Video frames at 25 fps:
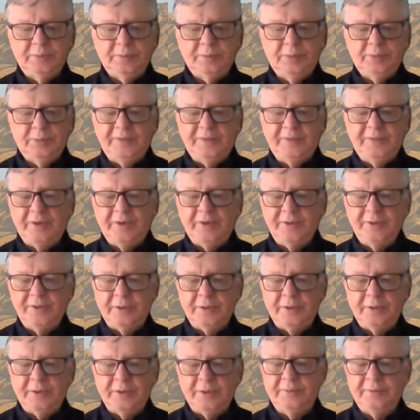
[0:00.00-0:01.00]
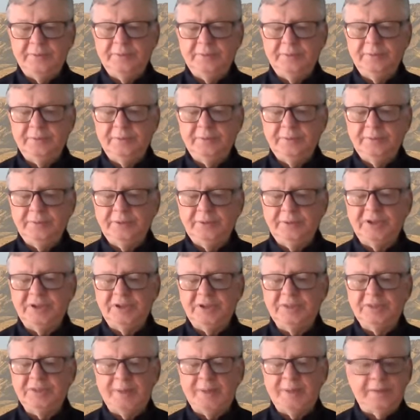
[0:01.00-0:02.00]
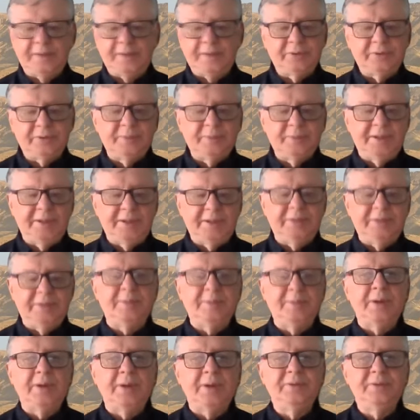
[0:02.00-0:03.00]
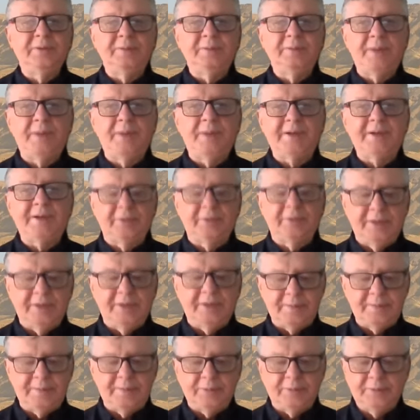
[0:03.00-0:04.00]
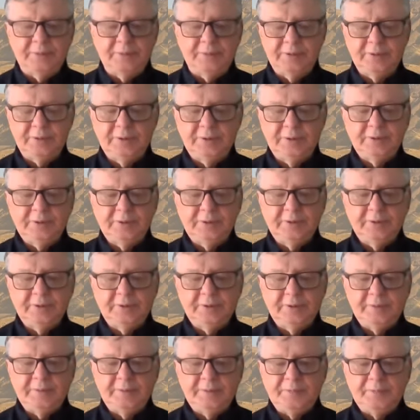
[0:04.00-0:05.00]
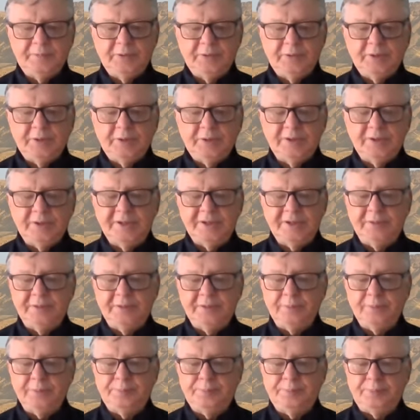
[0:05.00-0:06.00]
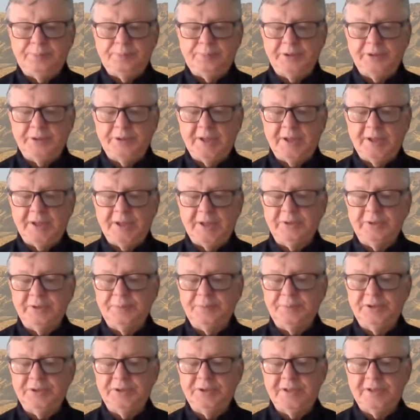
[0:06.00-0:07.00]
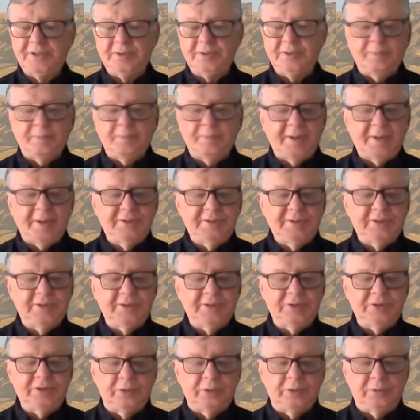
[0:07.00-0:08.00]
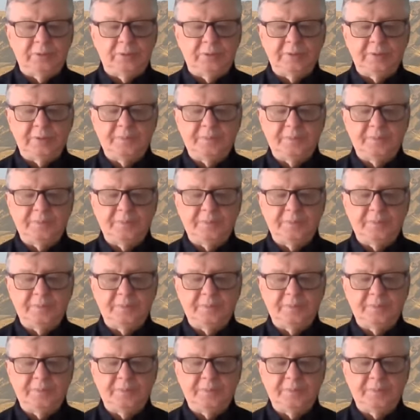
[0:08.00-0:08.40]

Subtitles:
But he found out that his spells merely rebounded back on him and said that Plotinus possessed a mighty soul,